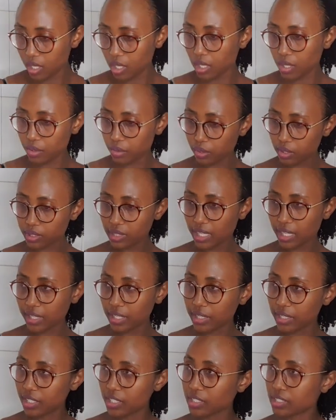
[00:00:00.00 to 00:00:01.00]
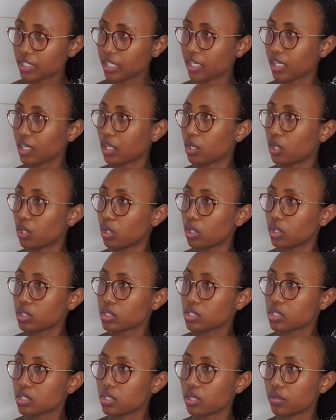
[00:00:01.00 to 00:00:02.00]
those are the things that I got
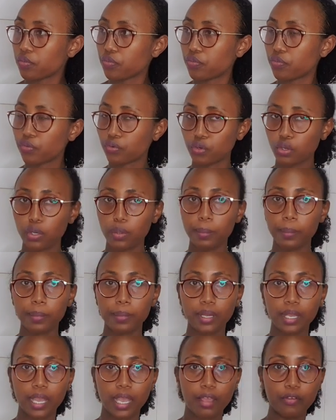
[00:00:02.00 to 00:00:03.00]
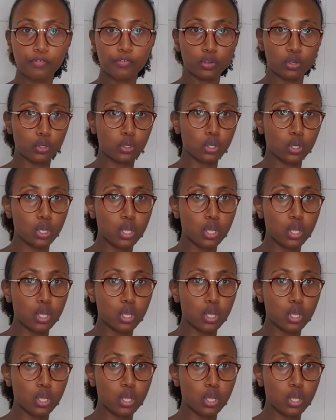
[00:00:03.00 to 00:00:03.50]
from CARREFOUR.